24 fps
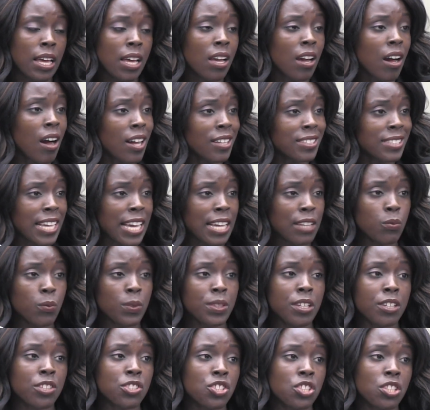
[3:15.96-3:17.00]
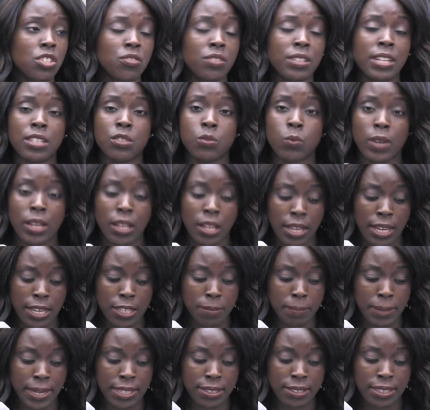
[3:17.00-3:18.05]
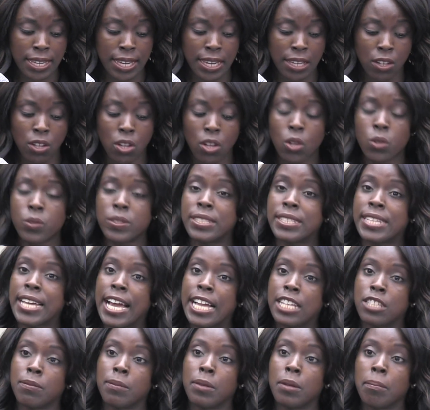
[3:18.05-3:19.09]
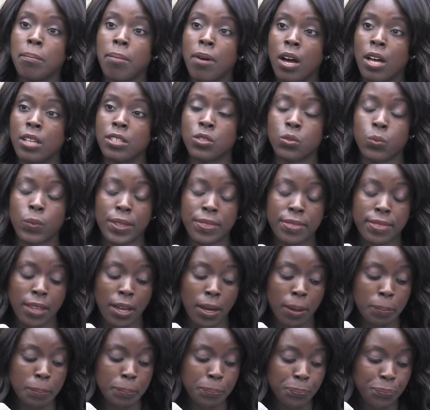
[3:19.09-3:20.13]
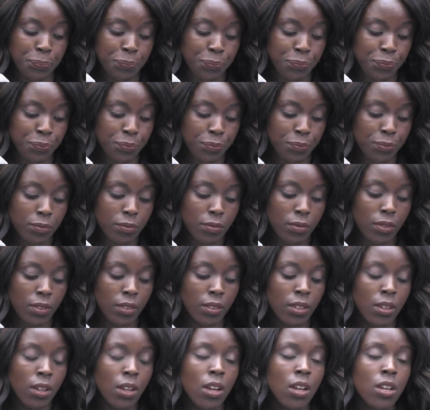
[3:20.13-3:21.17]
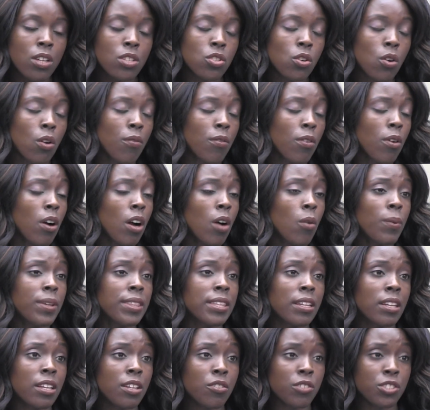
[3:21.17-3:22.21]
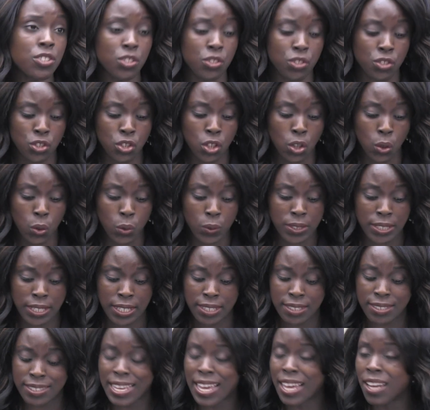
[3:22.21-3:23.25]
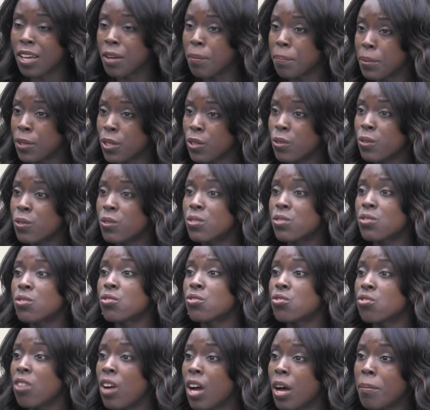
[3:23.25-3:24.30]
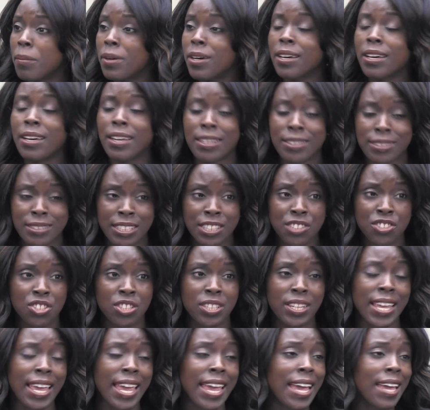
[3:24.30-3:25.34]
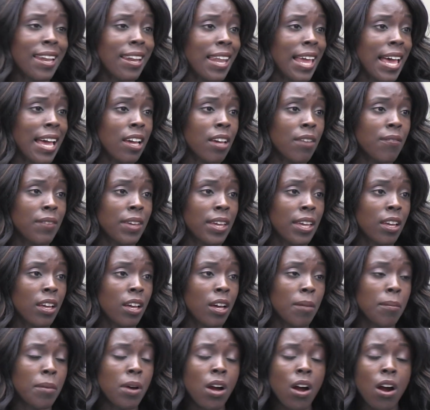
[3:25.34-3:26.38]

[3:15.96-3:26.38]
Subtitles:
contact with their children as well as maintain close attachment bonds with them. So overall, what the literature shows is that abuse, trauma, addiction, and lack of income